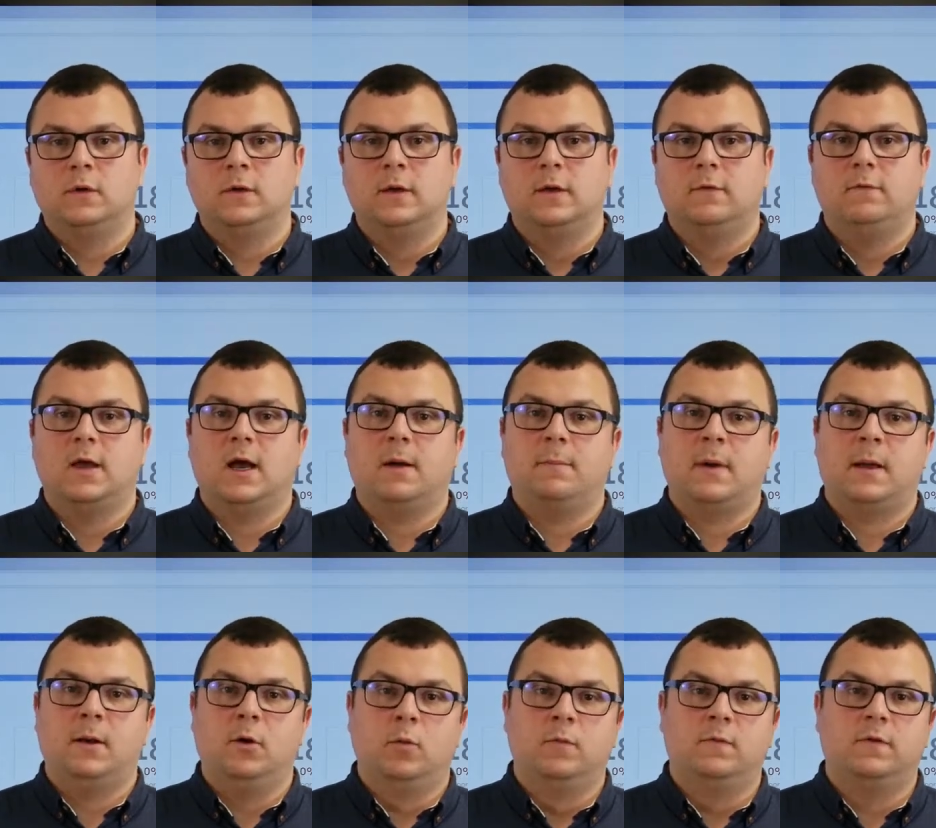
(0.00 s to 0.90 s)
We have
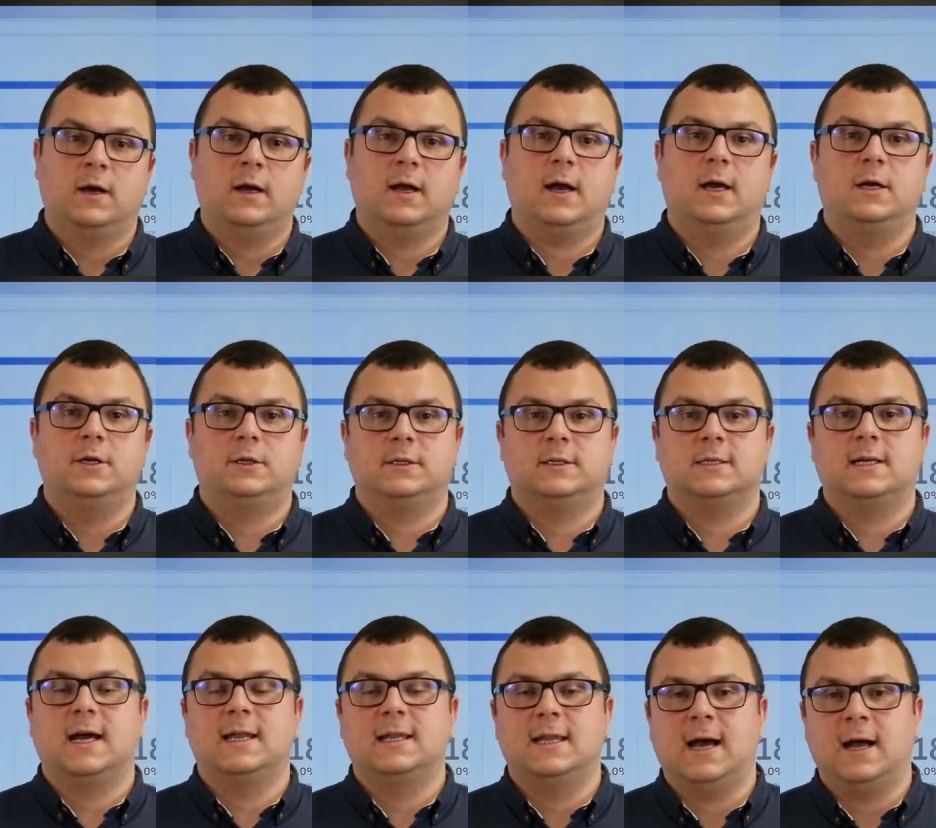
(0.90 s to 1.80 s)
comprehensive
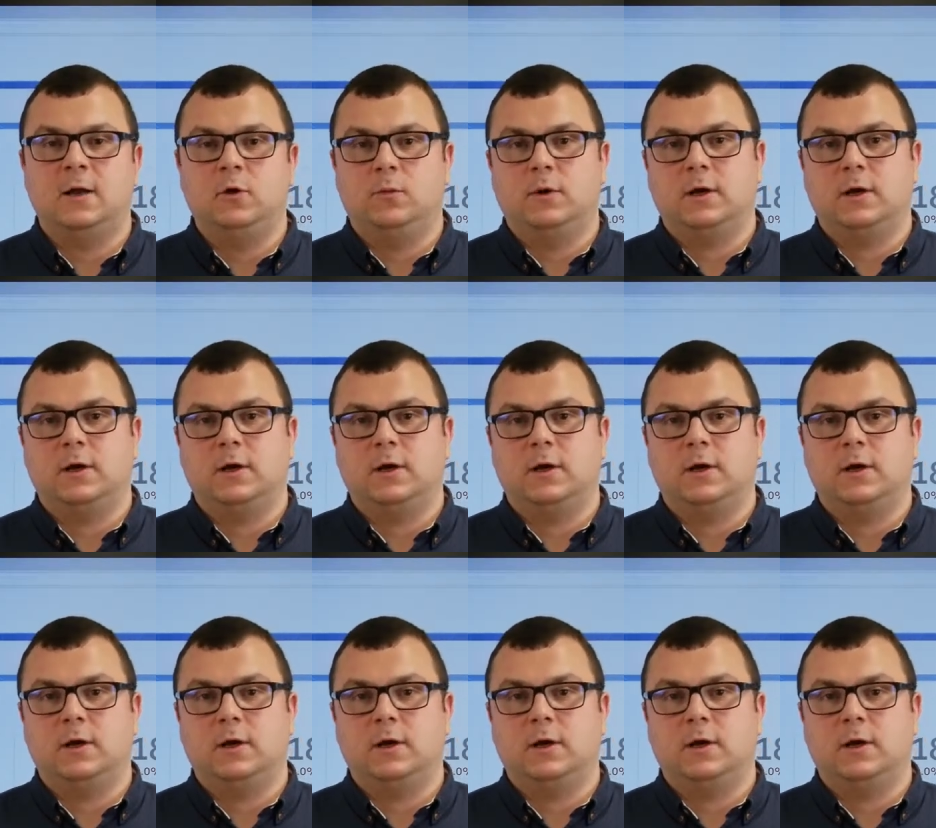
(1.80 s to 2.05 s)
cross-channel